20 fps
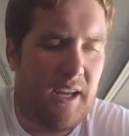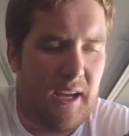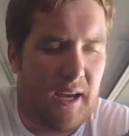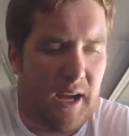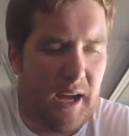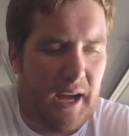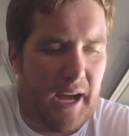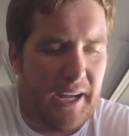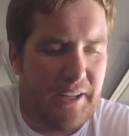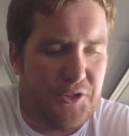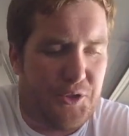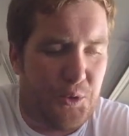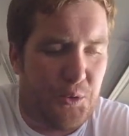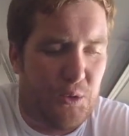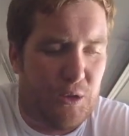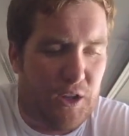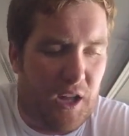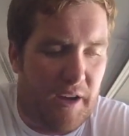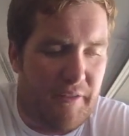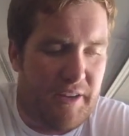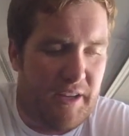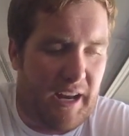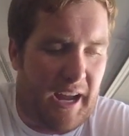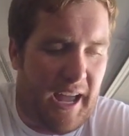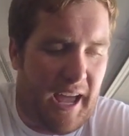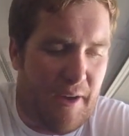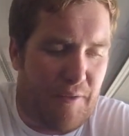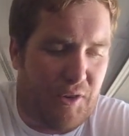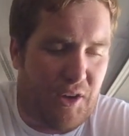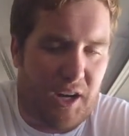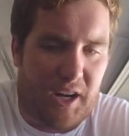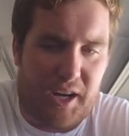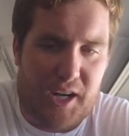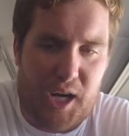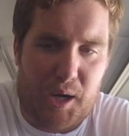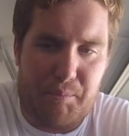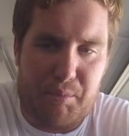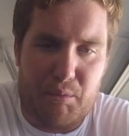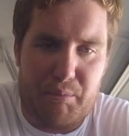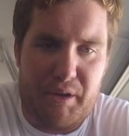I do love it. I have caught a
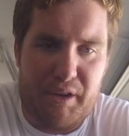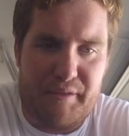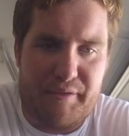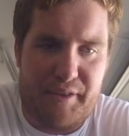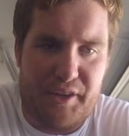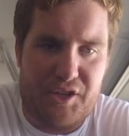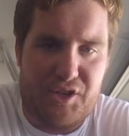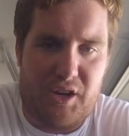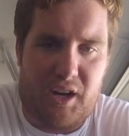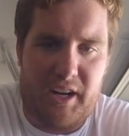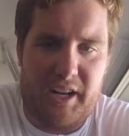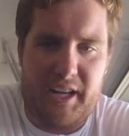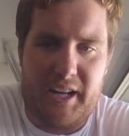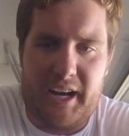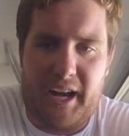couple big fish on it,